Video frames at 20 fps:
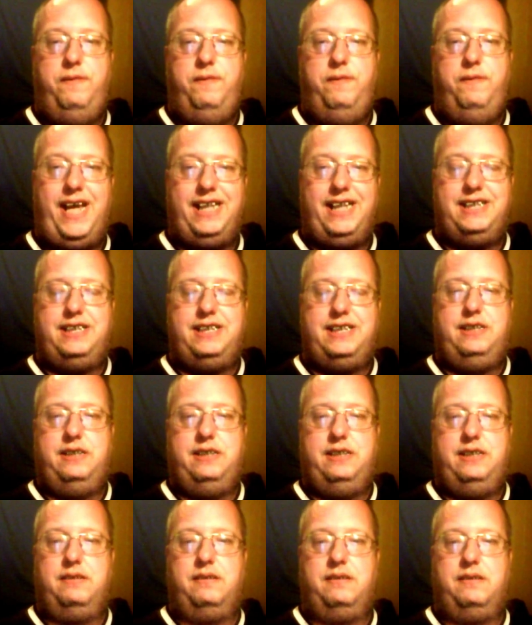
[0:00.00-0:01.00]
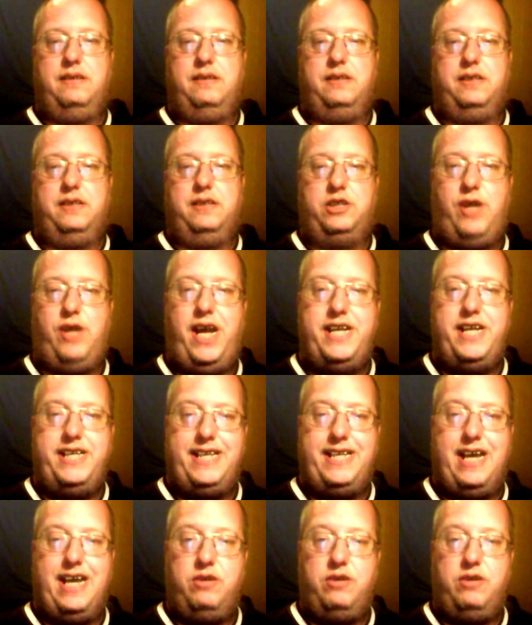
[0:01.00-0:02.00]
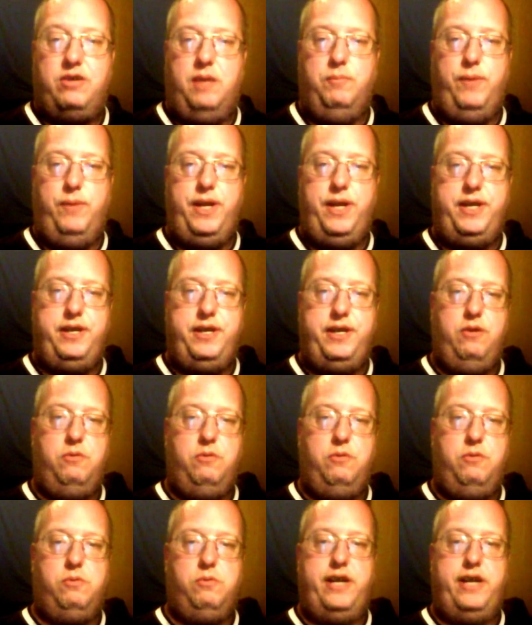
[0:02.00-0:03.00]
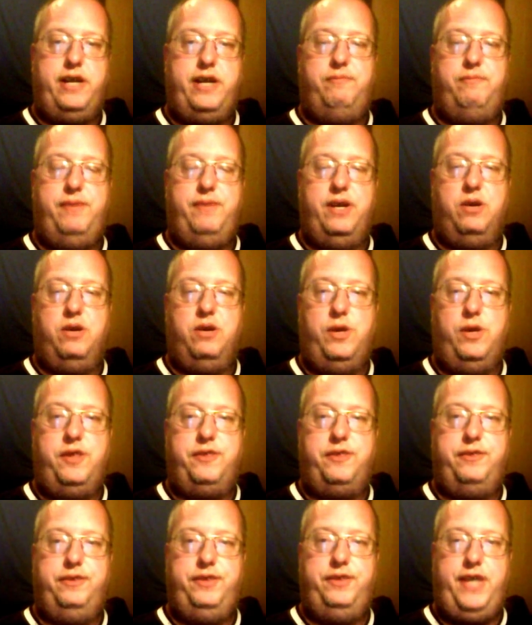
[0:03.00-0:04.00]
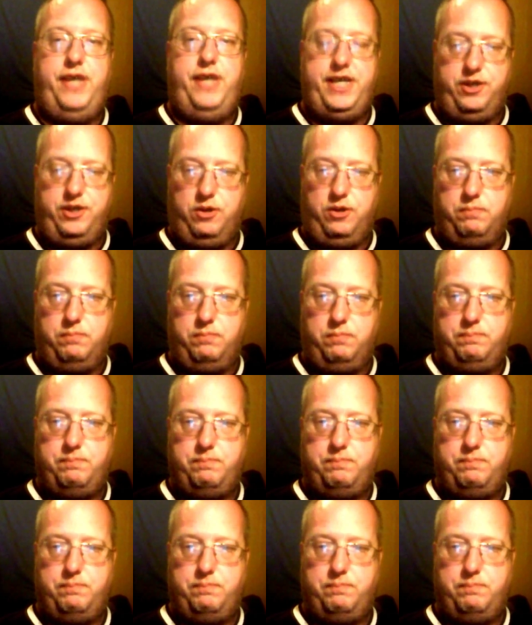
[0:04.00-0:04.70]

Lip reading: that's the tragic outcome when you interfere with nature.